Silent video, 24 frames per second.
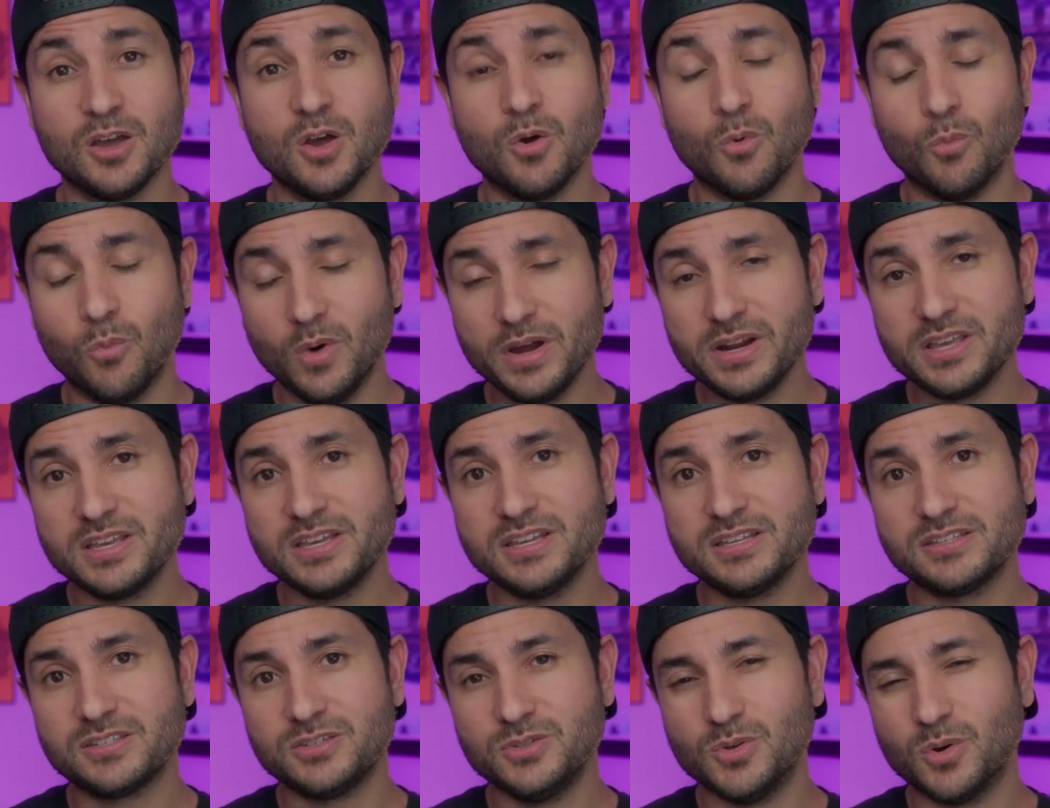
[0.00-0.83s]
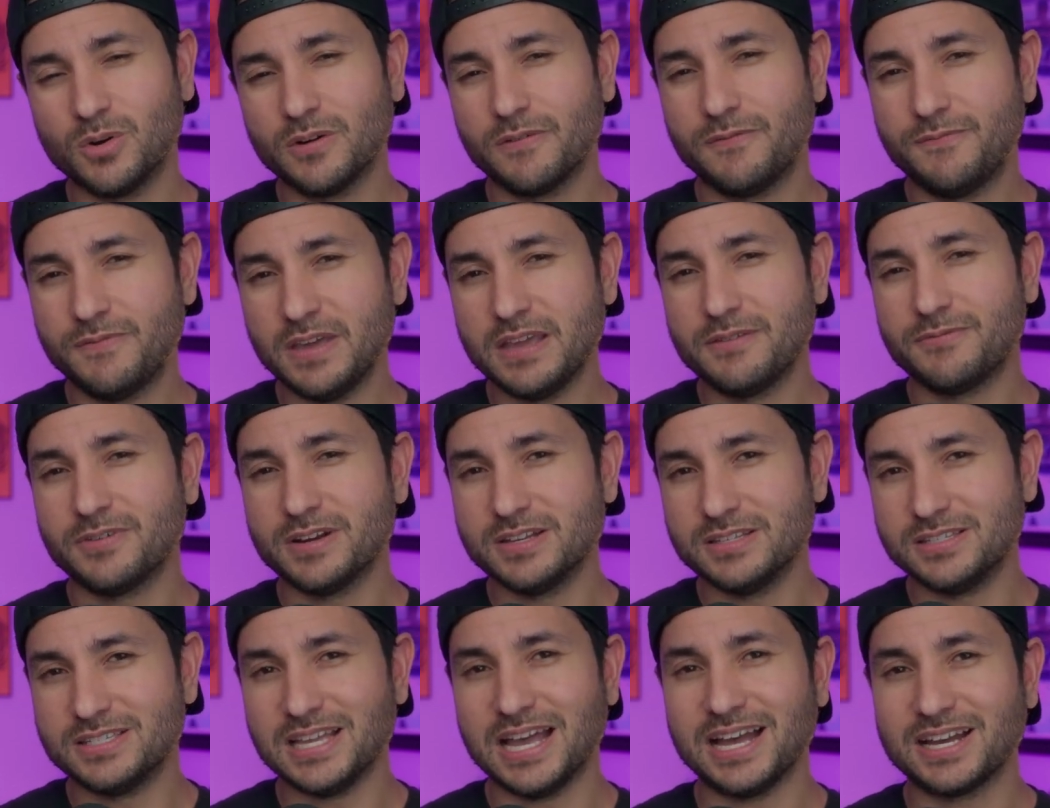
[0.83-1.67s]
What is your
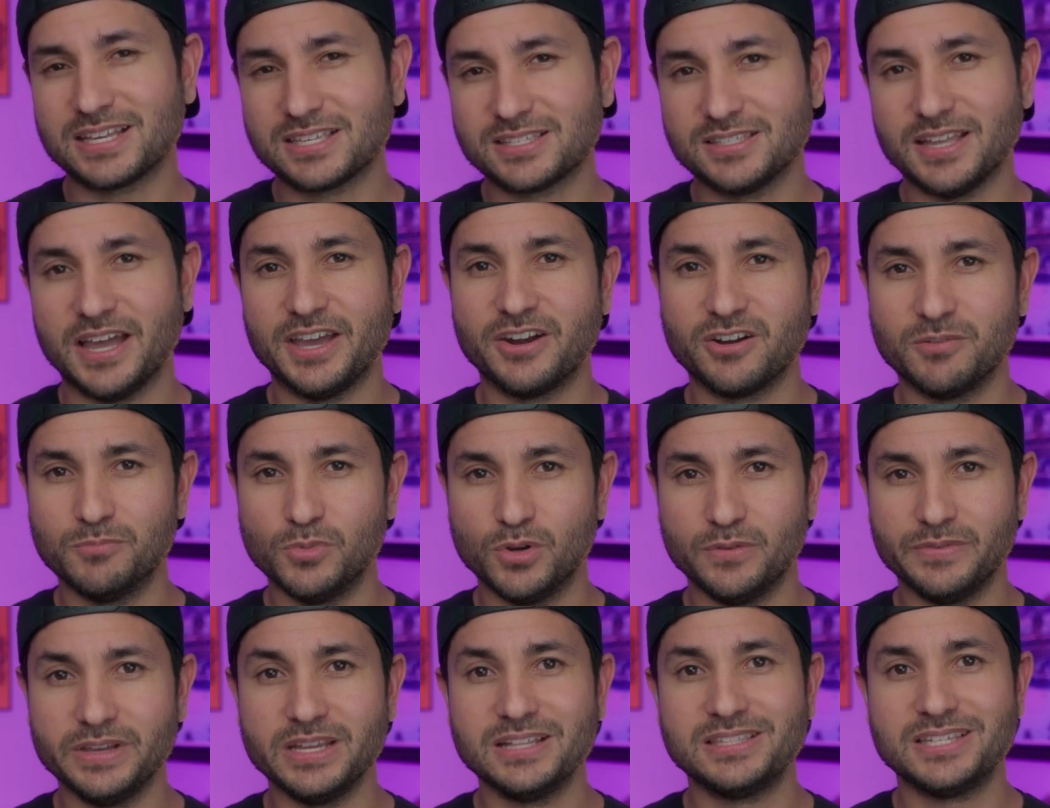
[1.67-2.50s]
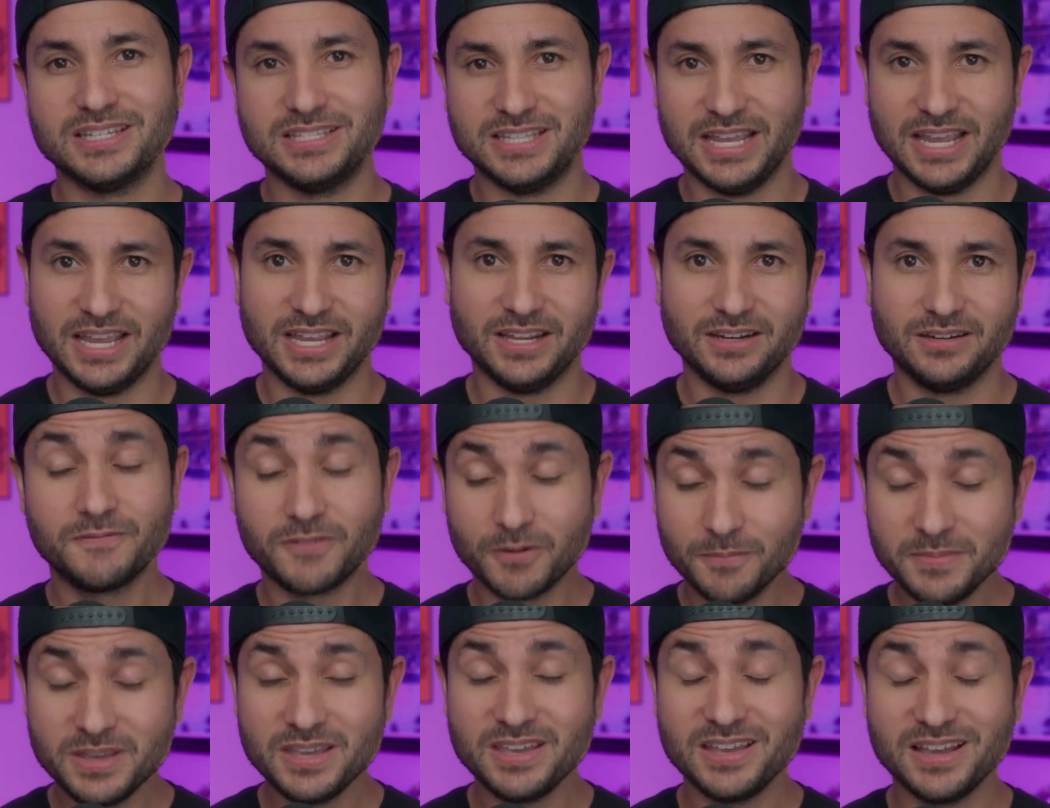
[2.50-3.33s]
favorite Zack Snyder movie to date? For
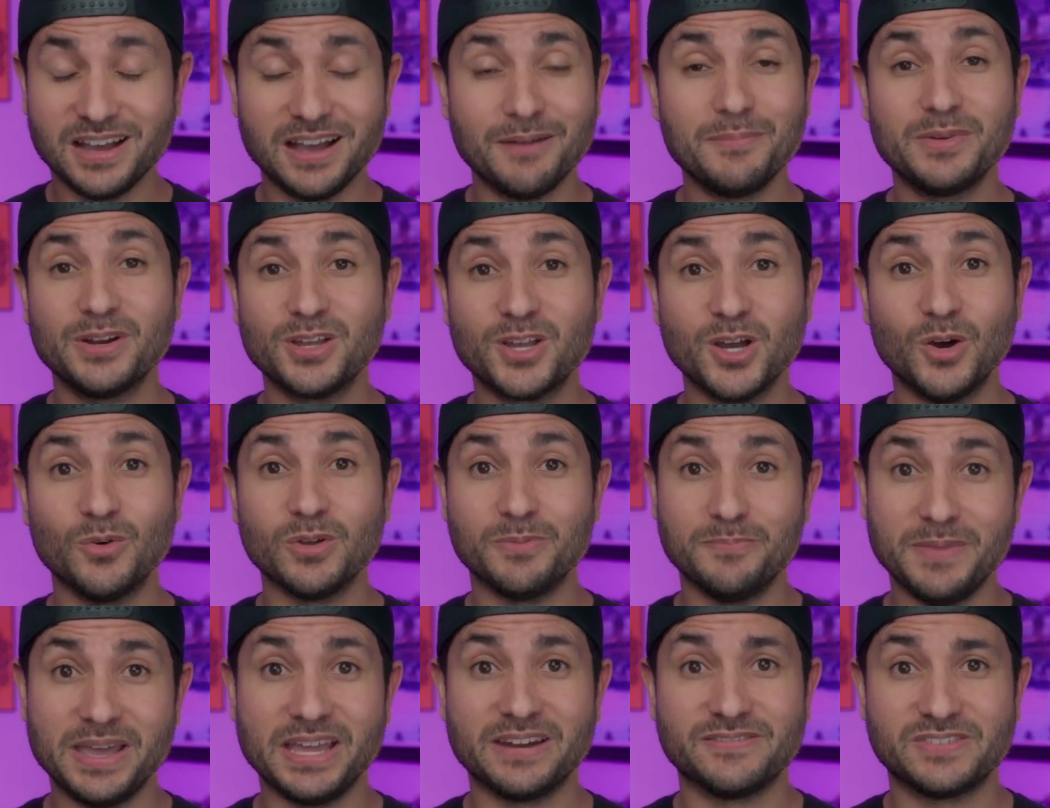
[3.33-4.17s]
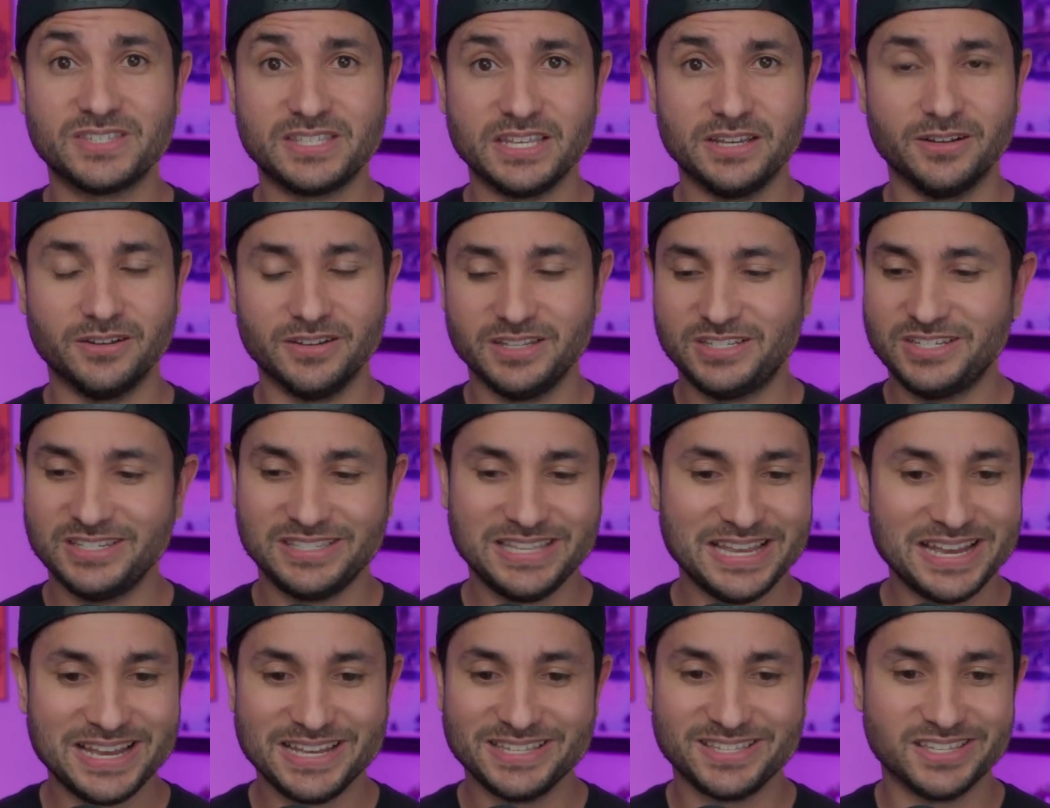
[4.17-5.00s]
me, I'm gonna go with Man of Steel. It just
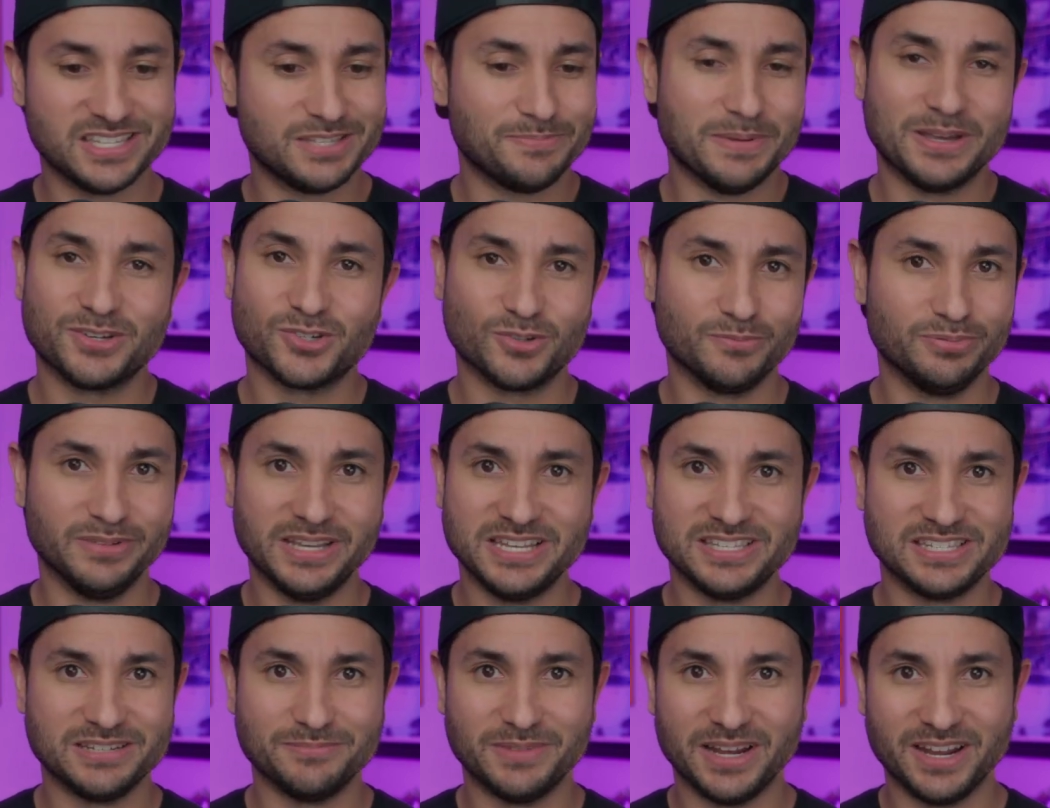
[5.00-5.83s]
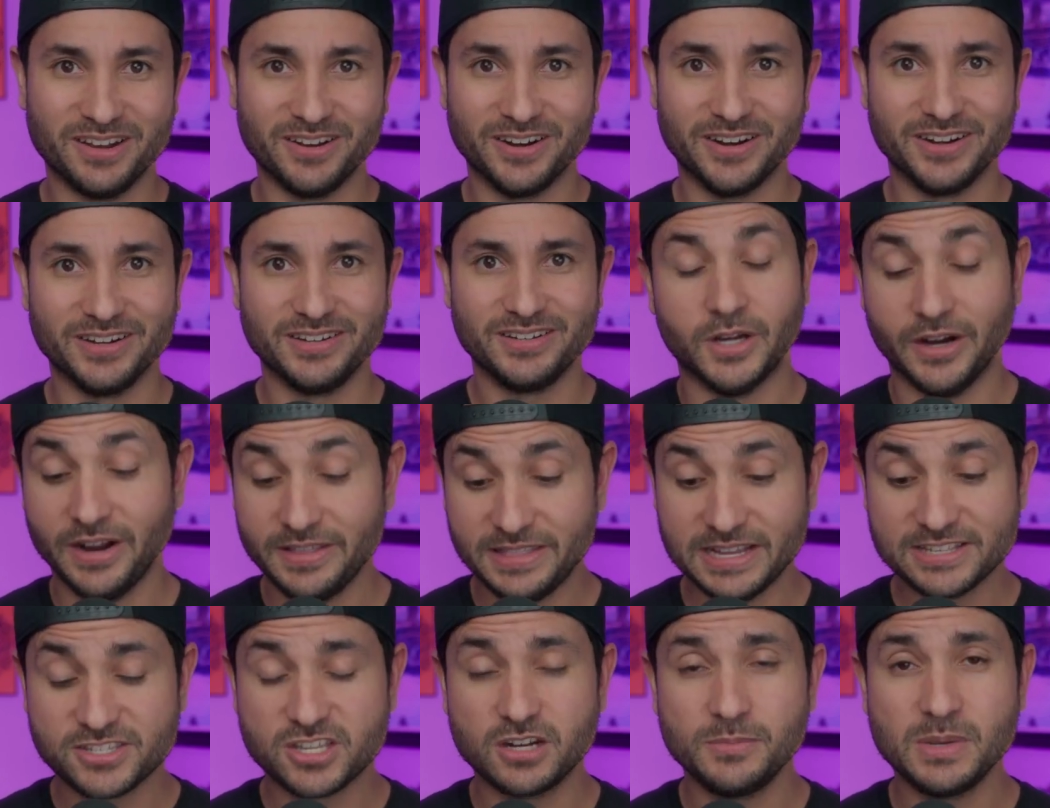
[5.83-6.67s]
has a special place in my heart. All right,
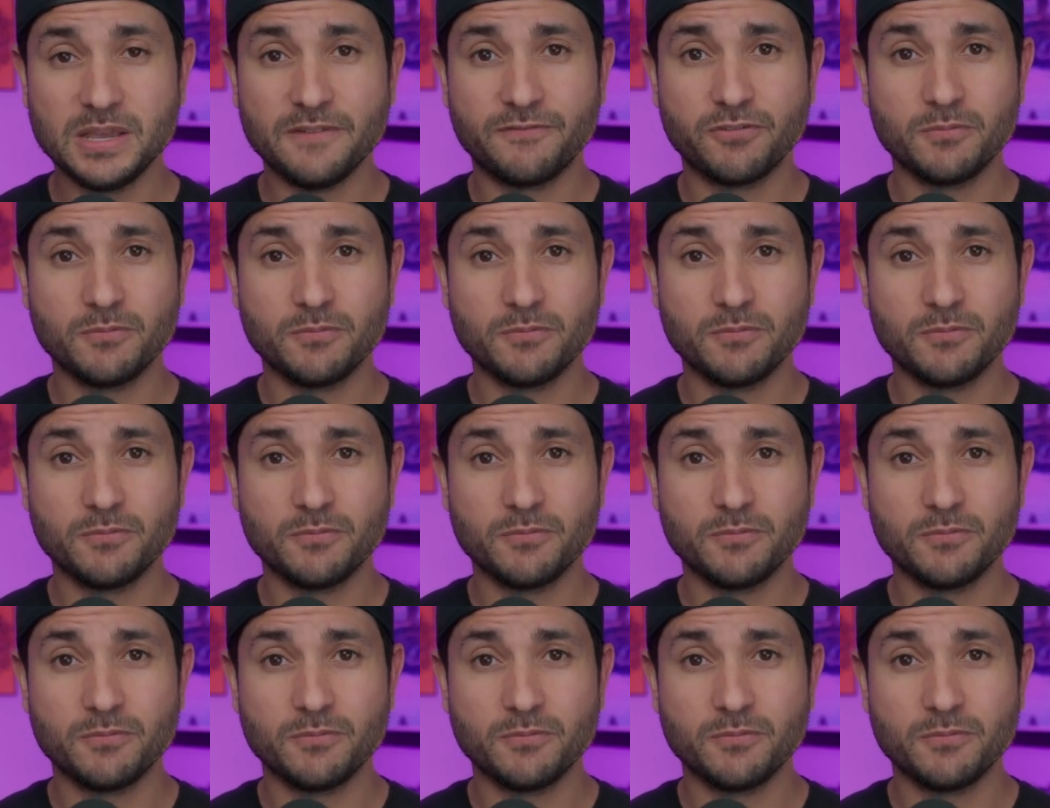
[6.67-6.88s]
that's gonna be it